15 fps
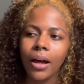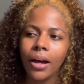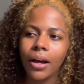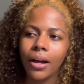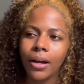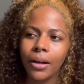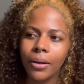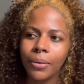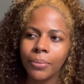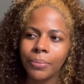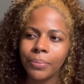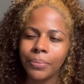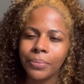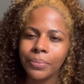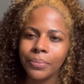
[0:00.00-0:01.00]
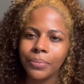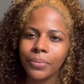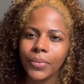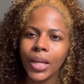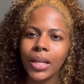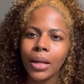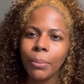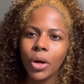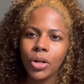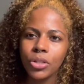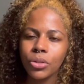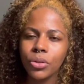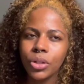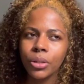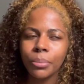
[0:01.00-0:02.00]
Um, and I'm
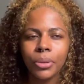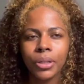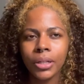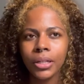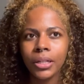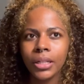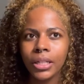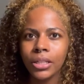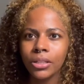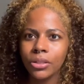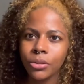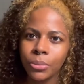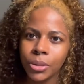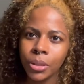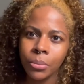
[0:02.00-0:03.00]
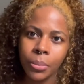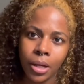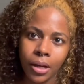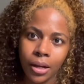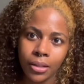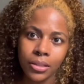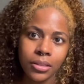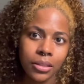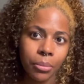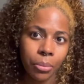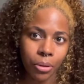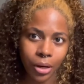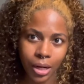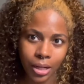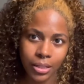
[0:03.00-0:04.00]
also going to put in the description box the
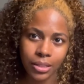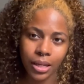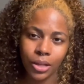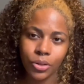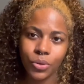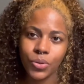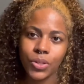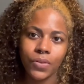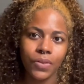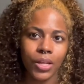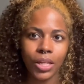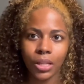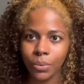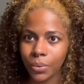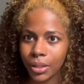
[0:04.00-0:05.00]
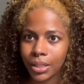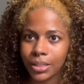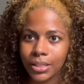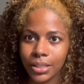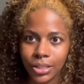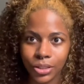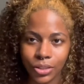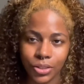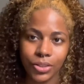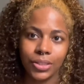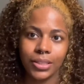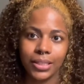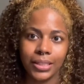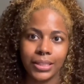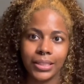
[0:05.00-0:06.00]
products I use if anyone is
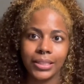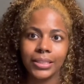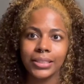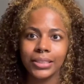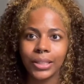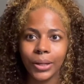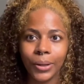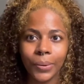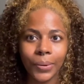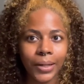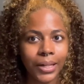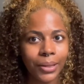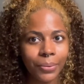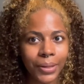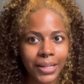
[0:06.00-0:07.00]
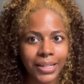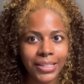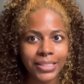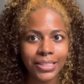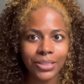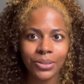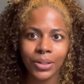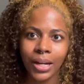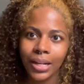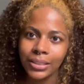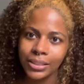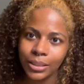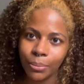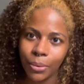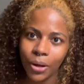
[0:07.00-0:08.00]
interested. So, anyways, see you guys
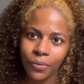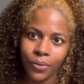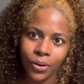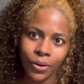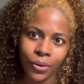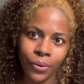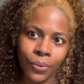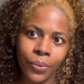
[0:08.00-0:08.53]
tomorrow